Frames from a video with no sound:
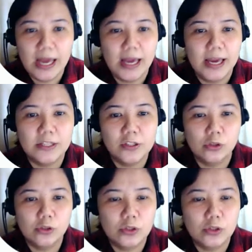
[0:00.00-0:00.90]
It's
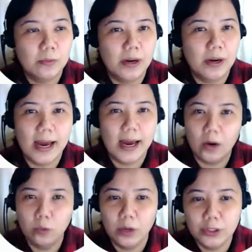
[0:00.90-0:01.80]
also about how
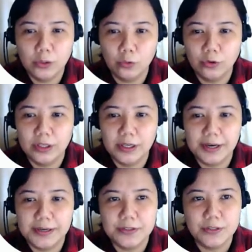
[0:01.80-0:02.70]
well you
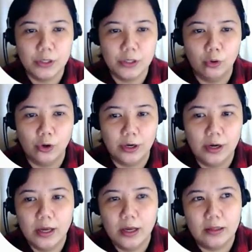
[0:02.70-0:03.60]
organize your
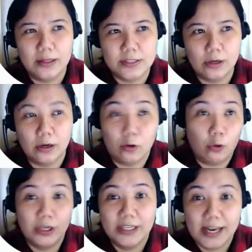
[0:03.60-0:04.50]
let's see
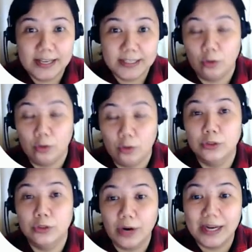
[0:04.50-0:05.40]
organize and order
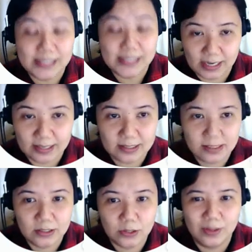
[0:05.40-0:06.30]
your ideas.
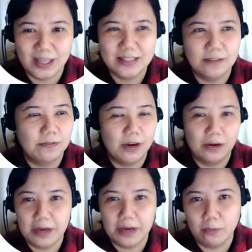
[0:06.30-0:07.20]
So that's a
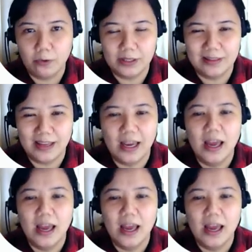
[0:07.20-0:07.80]
very important thing.